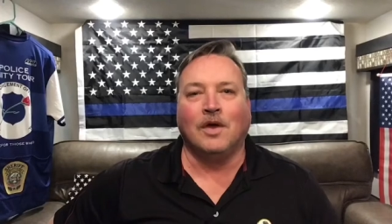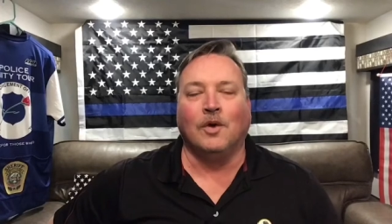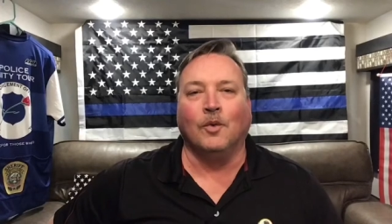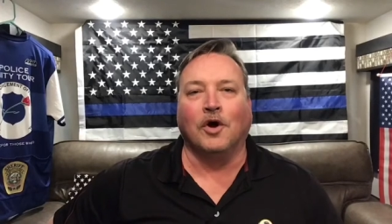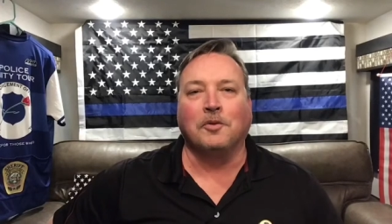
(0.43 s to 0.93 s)

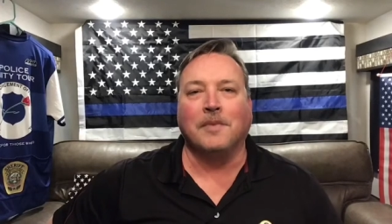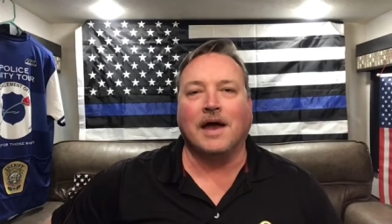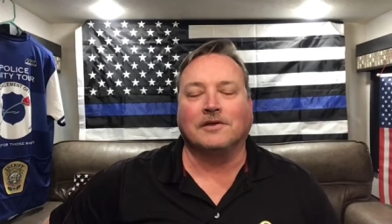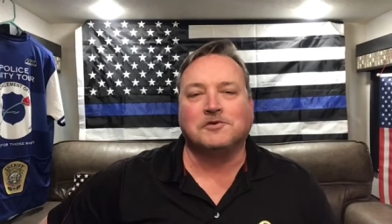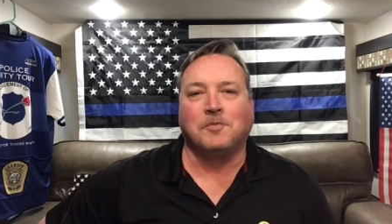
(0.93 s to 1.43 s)
Welcome
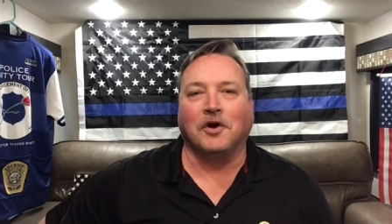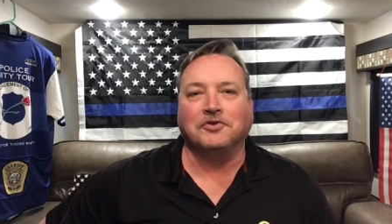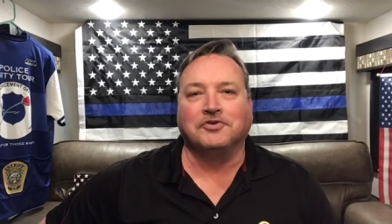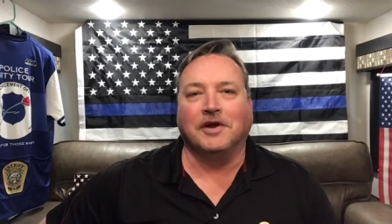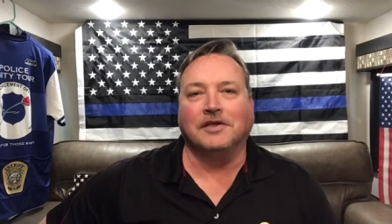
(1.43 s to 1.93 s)
back to Spartan
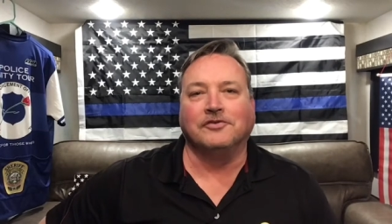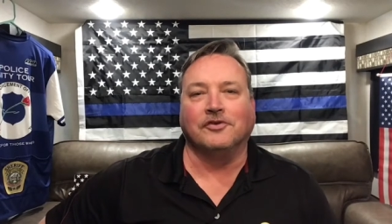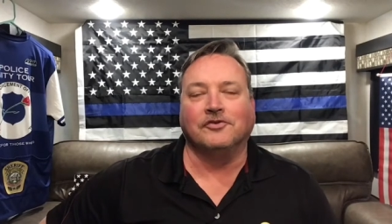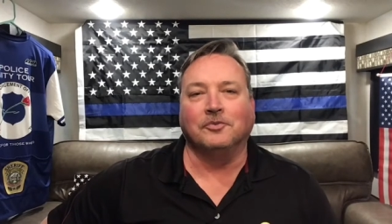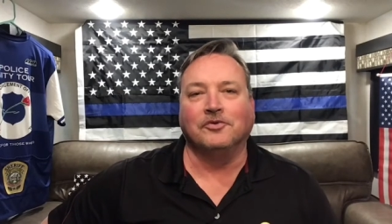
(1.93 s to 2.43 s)
Training
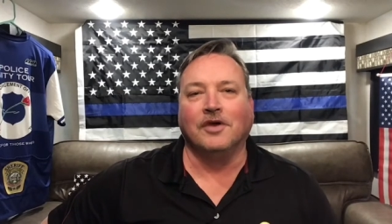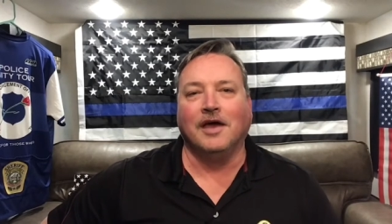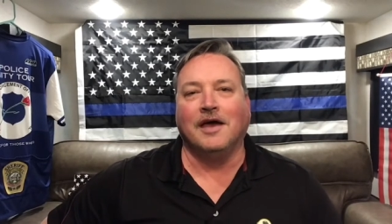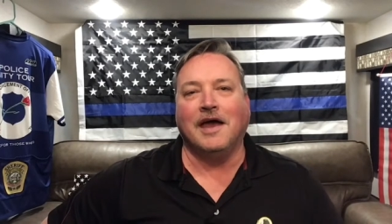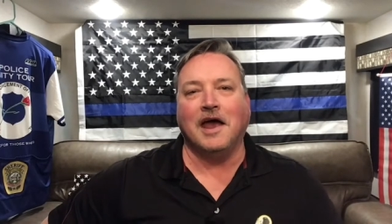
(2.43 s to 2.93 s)
Systems.
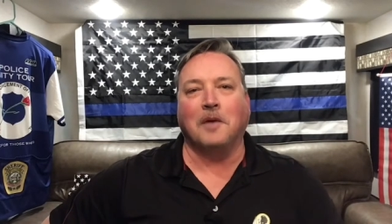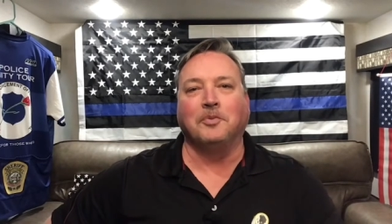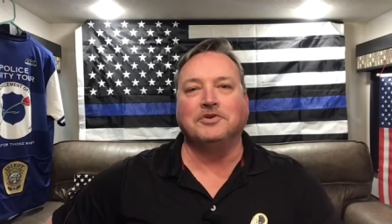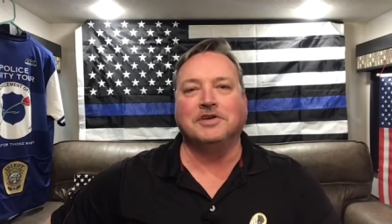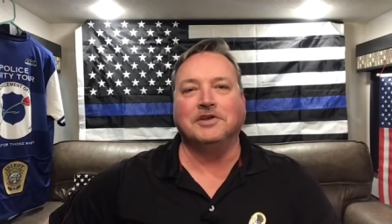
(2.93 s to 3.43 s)
Hey, I
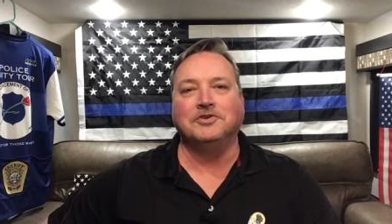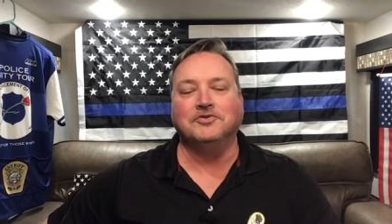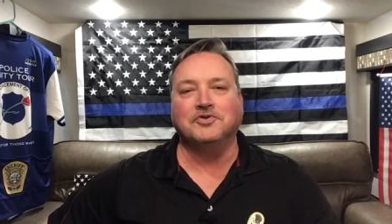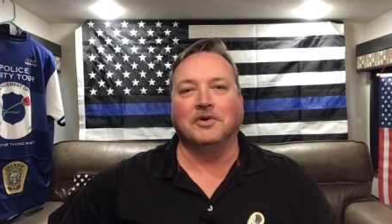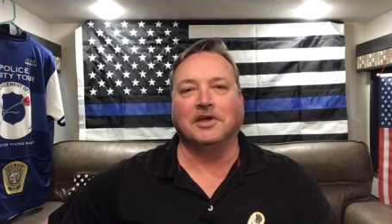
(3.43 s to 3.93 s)
appreciate you
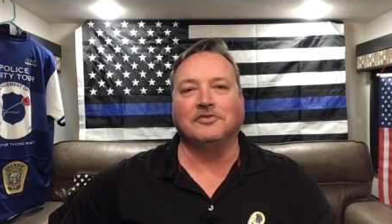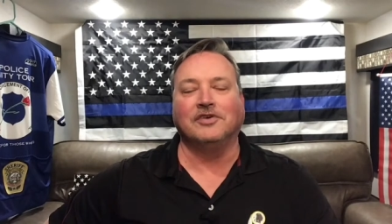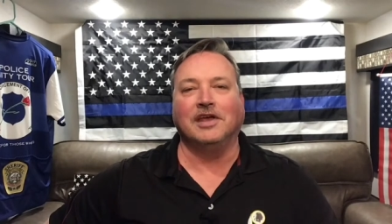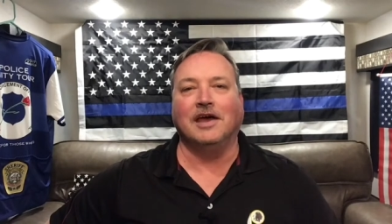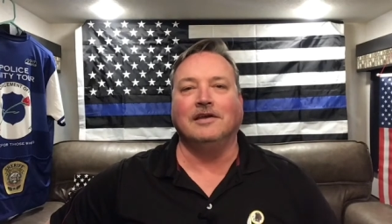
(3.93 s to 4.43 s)
joining us
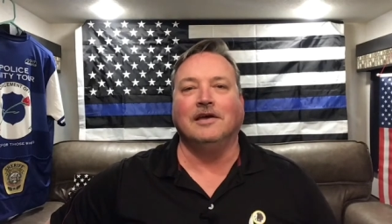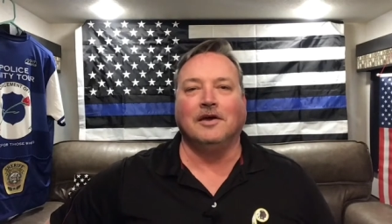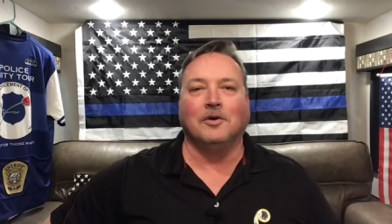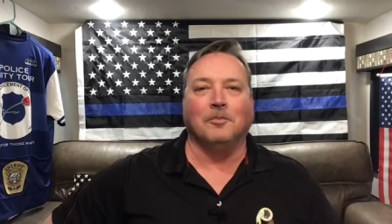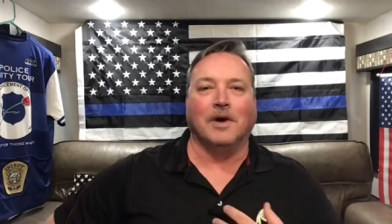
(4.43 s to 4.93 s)
again.
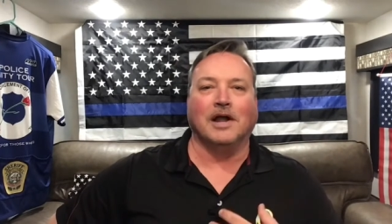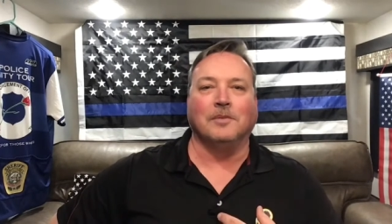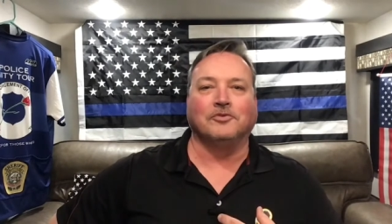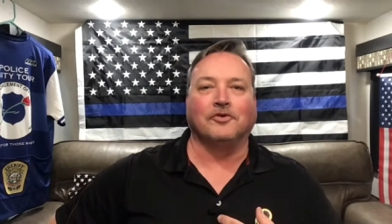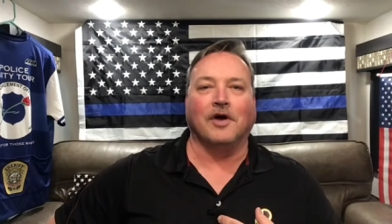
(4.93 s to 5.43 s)
My
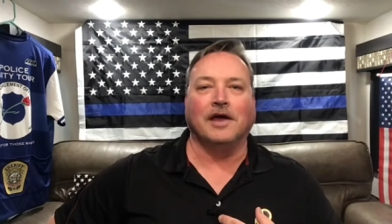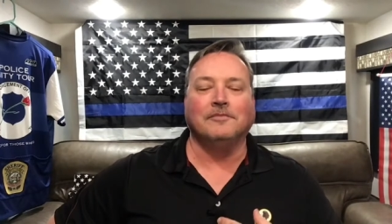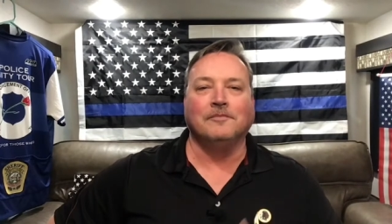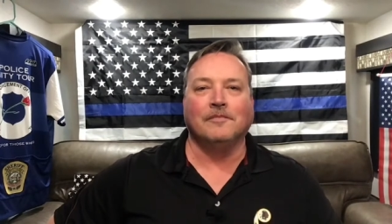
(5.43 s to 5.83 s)
name's Greg.